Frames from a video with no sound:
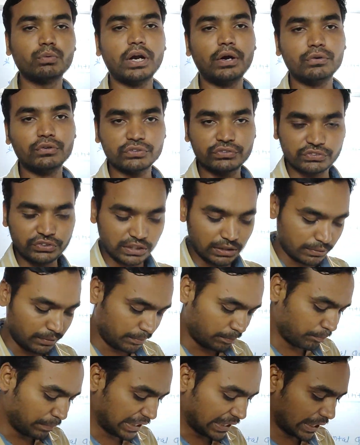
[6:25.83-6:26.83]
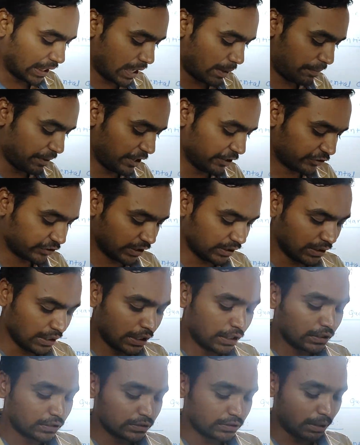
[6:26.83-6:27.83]
We have to see meter definition.
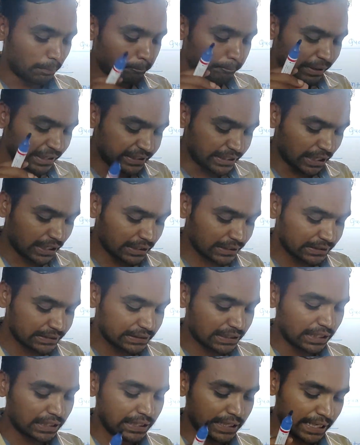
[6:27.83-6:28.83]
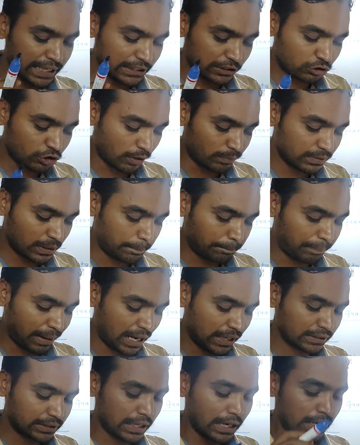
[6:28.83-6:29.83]
The meter is the length of the
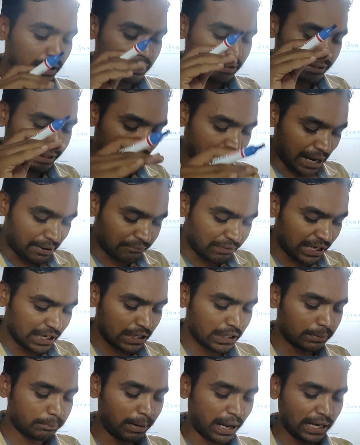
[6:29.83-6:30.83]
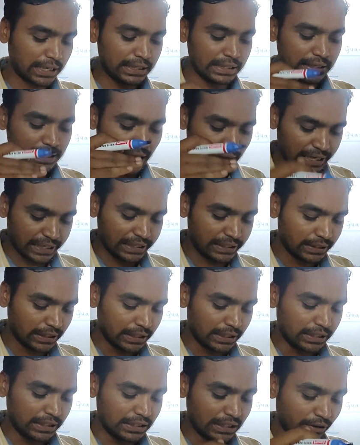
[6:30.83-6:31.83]
path traveled by light
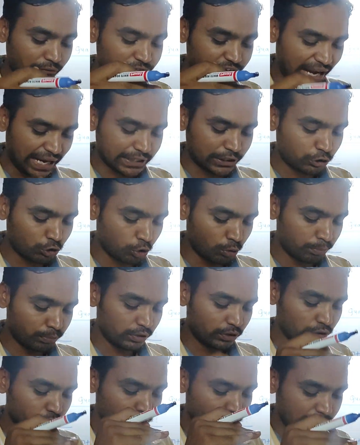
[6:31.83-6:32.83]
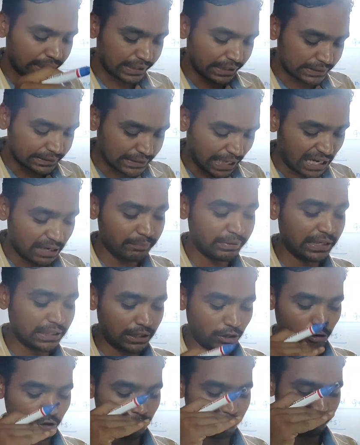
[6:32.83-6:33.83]
in a vacuum during a time
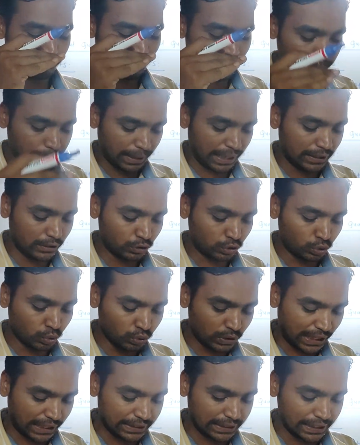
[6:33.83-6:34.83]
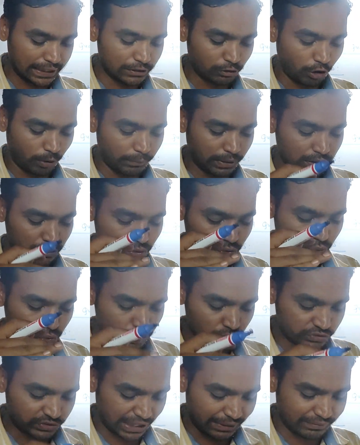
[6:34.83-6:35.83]
interval of 1 by 299,
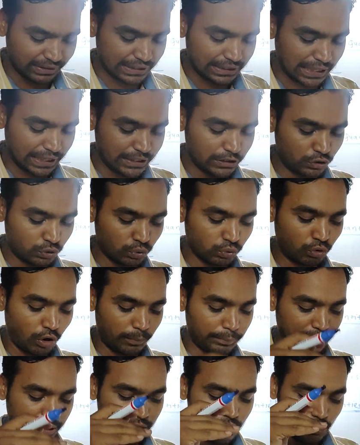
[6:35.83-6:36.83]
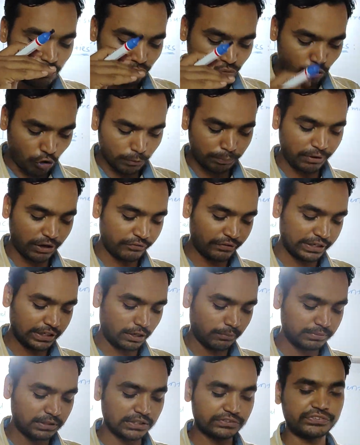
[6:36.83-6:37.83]
2792,
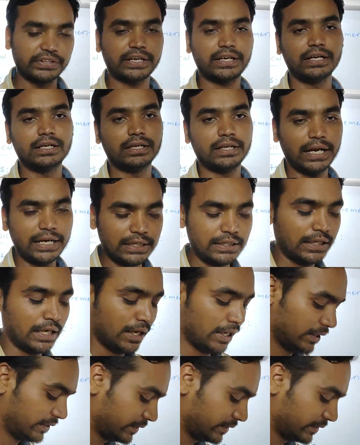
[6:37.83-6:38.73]
458 of the second, right?